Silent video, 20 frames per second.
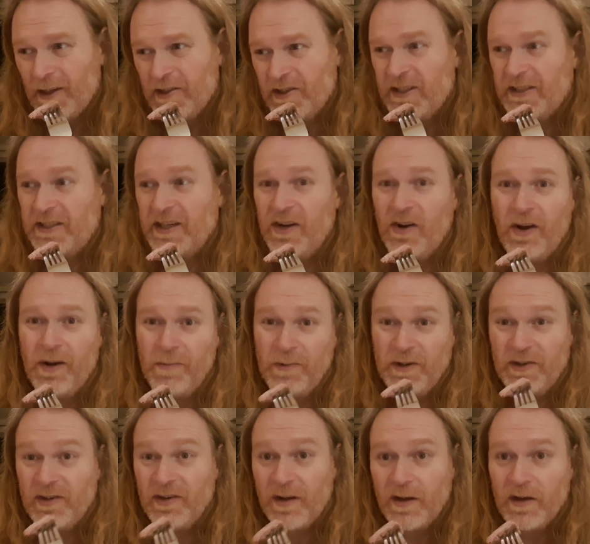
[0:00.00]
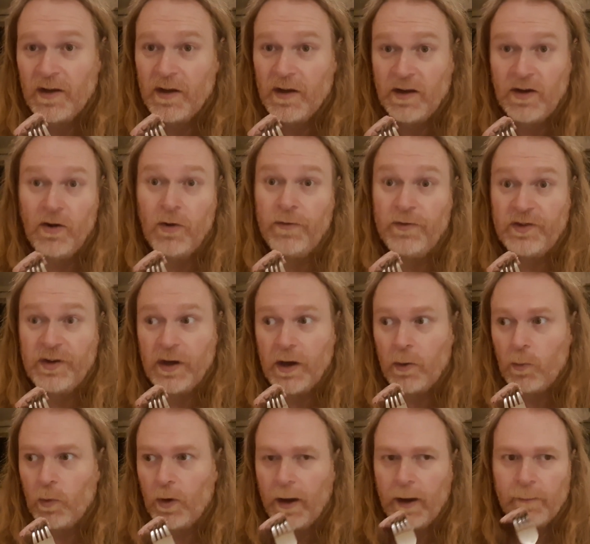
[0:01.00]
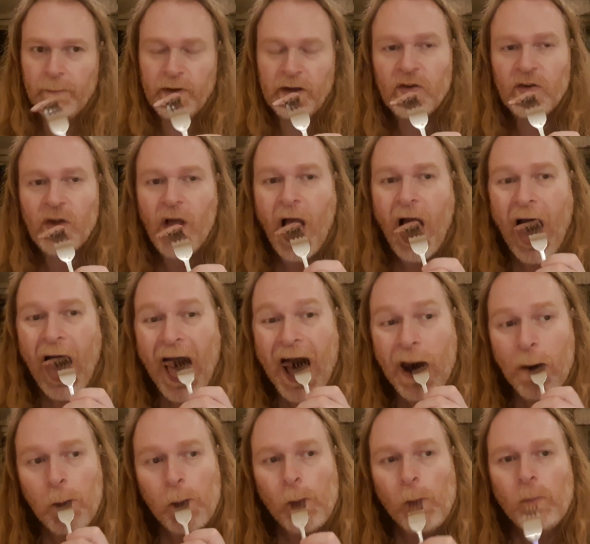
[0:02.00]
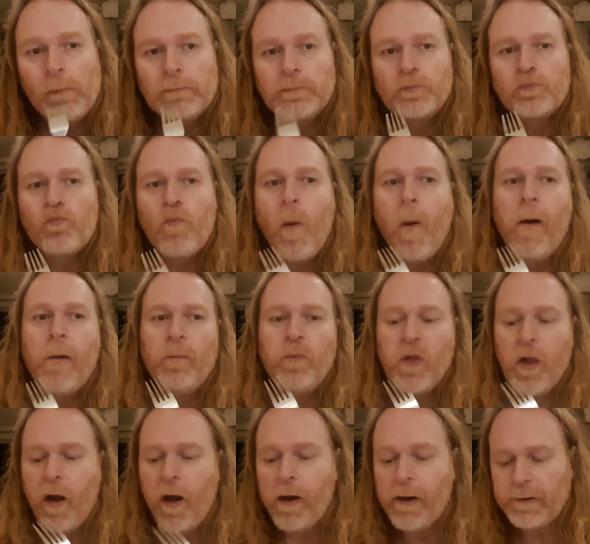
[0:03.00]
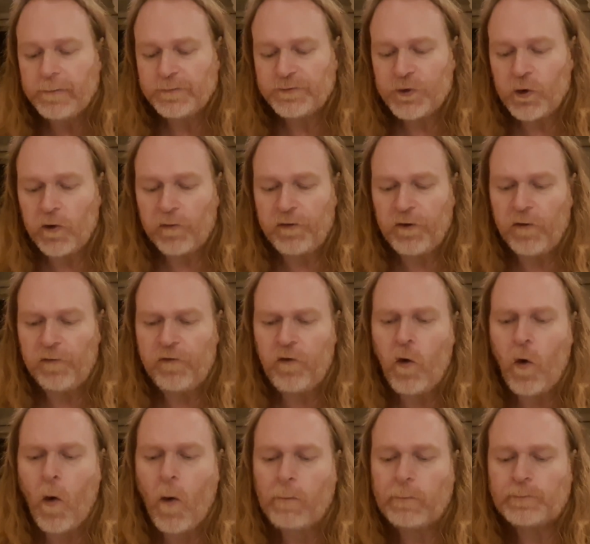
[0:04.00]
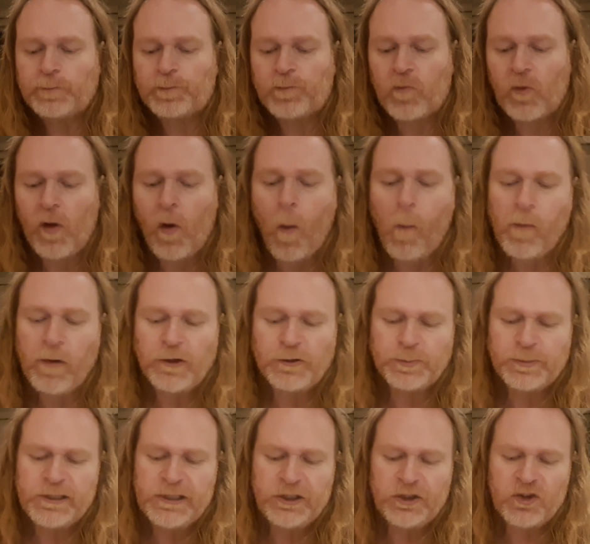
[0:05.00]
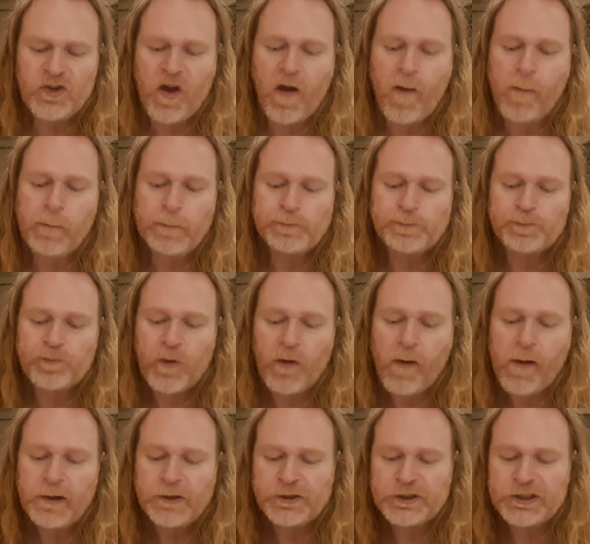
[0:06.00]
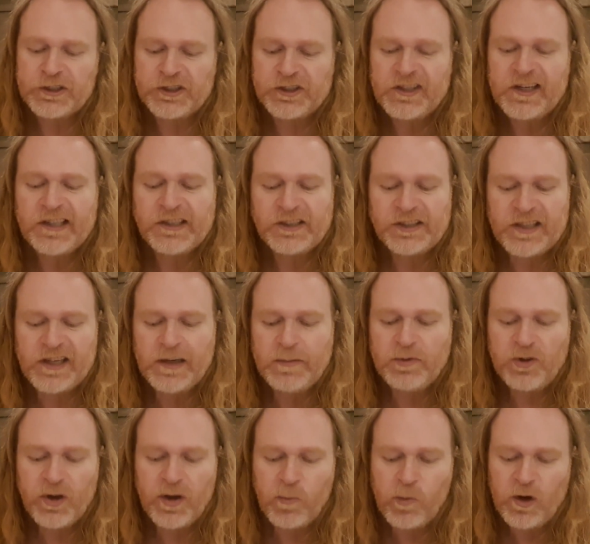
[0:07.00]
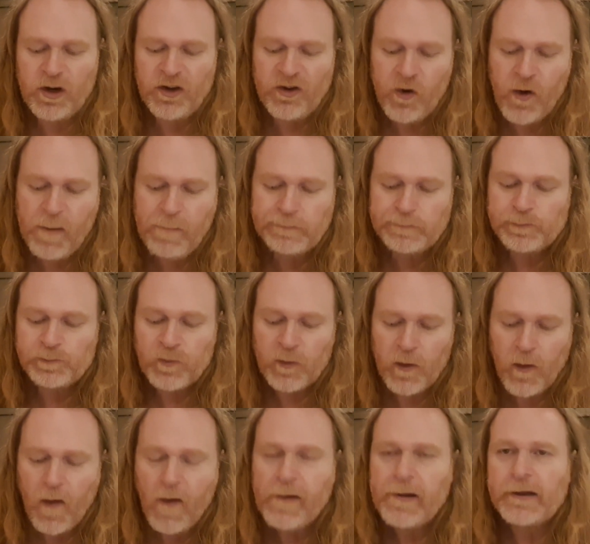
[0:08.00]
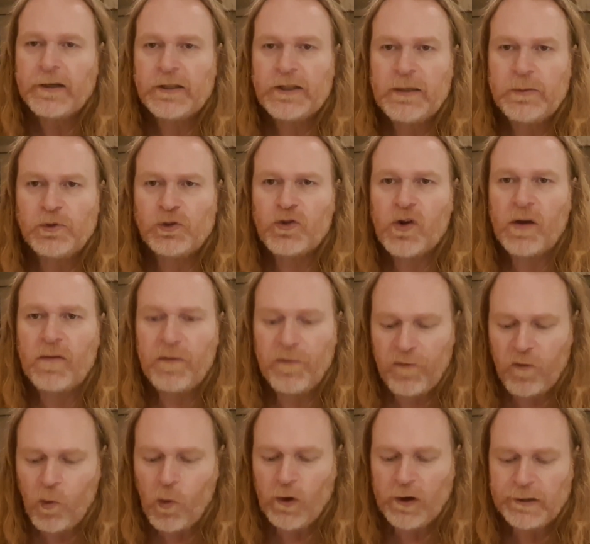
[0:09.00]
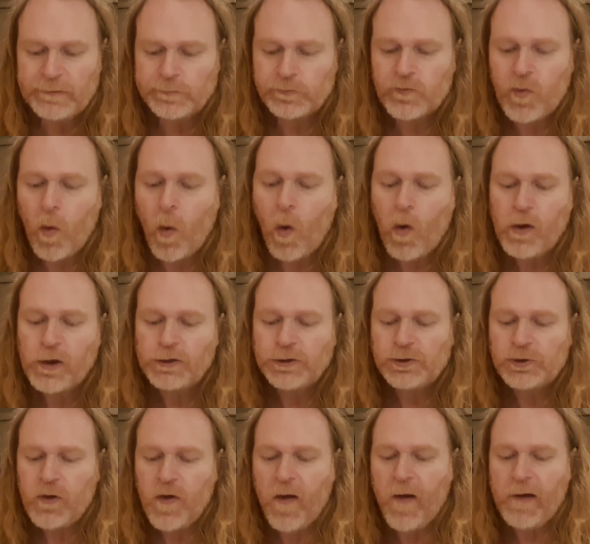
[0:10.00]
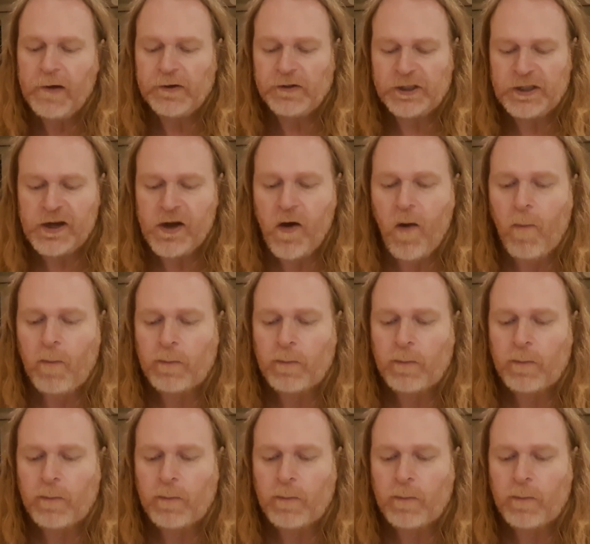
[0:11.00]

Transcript: 69, which you obviously know what that means, and 444, which means success. Keep doing what you're doing and keep striving forward, and